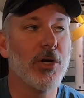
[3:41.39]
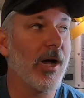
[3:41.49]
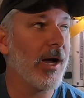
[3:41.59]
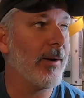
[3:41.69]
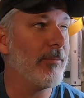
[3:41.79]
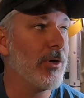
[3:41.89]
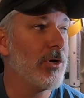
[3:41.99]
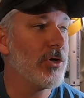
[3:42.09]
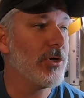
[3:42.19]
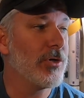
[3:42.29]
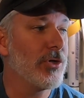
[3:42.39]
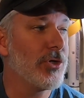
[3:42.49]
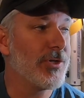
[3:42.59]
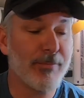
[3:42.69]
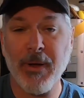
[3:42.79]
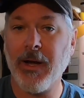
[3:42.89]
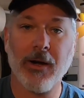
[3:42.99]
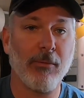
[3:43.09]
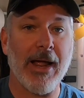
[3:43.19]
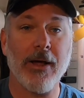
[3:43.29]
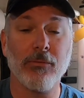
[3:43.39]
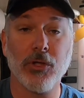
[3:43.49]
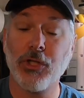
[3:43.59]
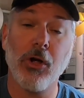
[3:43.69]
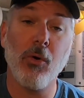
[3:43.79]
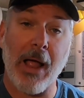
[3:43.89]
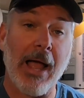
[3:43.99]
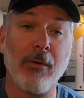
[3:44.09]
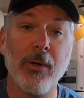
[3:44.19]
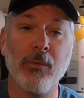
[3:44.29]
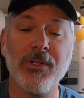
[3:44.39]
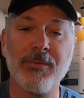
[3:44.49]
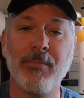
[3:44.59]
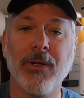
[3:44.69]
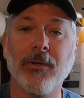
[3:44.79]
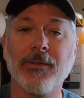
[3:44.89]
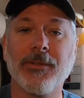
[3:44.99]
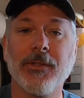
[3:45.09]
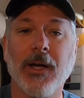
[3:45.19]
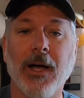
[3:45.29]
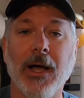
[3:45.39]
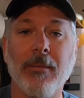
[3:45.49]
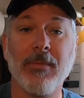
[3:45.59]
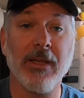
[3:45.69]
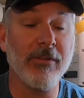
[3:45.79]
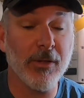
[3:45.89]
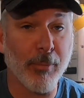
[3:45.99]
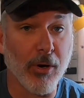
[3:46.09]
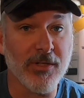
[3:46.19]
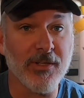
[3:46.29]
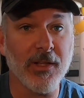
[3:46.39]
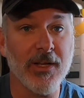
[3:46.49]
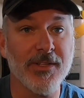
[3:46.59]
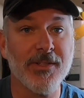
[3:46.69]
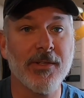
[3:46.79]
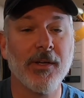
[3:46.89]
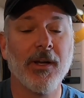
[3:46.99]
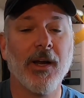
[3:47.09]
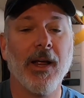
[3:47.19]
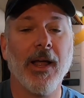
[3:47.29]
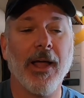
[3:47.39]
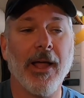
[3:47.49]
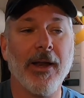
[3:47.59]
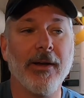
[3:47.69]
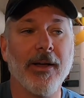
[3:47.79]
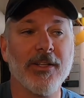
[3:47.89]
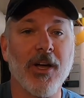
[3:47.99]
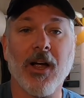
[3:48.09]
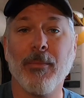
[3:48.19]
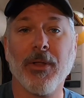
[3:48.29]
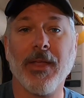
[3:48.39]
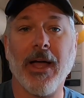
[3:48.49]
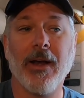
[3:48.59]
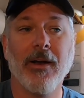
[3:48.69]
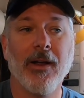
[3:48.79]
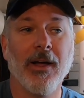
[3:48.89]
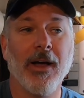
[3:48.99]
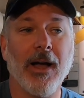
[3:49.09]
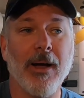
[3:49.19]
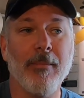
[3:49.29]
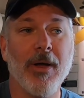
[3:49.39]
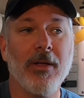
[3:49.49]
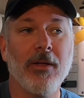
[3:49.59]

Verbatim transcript: um, spin it around, show how it was built, um, give you the parts list, and uh, talk about that. Um,